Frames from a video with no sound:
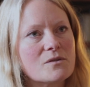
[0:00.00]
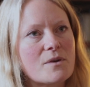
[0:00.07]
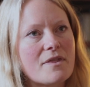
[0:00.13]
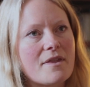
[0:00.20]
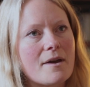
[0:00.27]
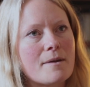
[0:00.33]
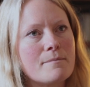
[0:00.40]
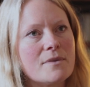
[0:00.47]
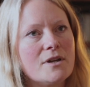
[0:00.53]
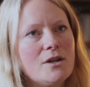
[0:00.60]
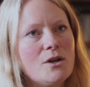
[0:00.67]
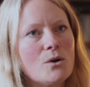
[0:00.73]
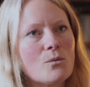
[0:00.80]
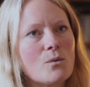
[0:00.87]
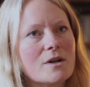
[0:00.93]
with them
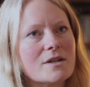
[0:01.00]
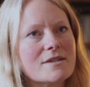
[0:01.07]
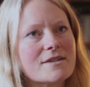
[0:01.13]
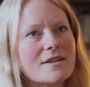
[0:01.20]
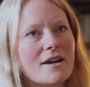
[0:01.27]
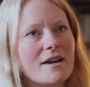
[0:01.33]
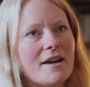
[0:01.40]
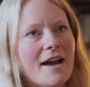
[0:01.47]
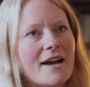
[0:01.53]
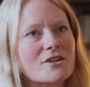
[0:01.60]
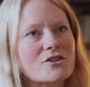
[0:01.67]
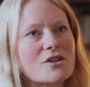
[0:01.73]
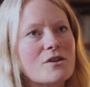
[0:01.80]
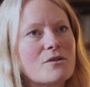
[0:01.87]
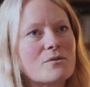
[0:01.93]
was
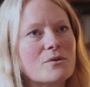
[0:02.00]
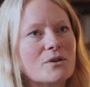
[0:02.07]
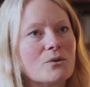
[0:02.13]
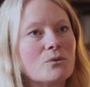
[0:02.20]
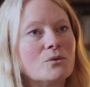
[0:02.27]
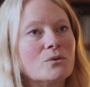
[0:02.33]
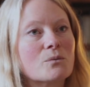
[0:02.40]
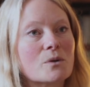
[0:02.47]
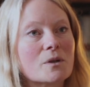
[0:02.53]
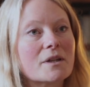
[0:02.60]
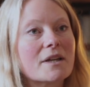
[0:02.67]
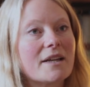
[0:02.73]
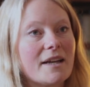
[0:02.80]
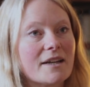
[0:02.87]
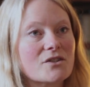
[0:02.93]
actually through an old work
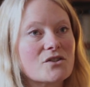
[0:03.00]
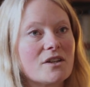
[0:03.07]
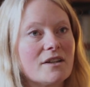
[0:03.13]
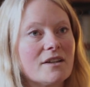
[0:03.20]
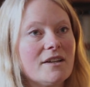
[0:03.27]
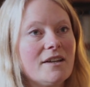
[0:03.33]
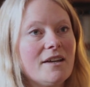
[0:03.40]
connection.